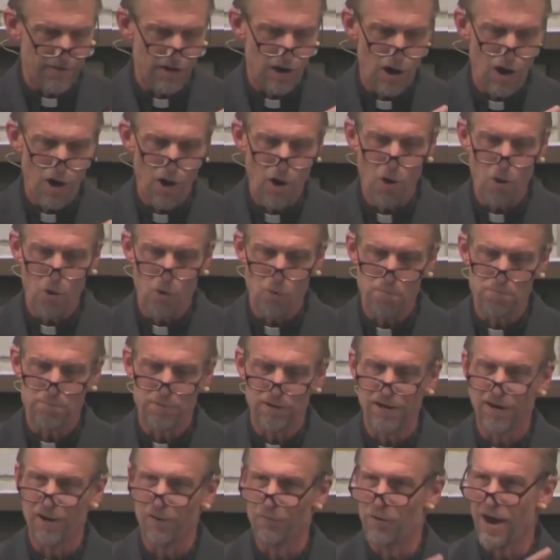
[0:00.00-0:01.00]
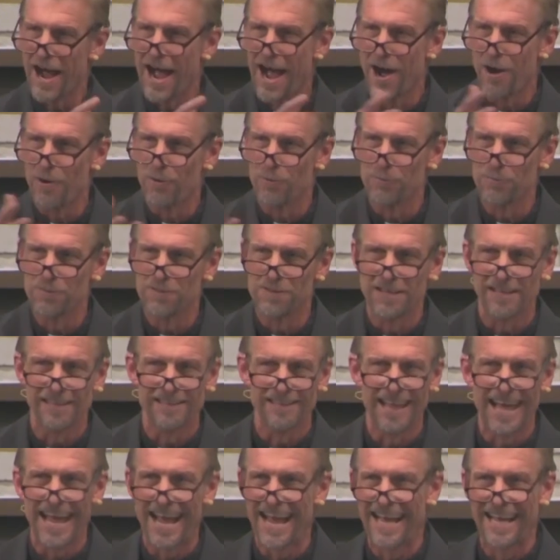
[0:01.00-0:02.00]
hope around the
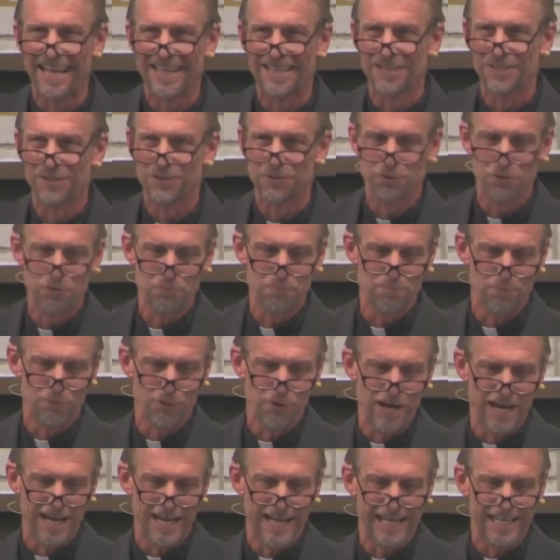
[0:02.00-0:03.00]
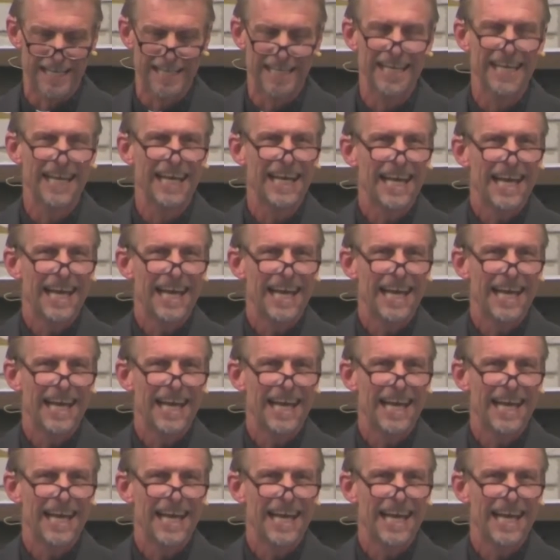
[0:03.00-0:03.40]
land to bring.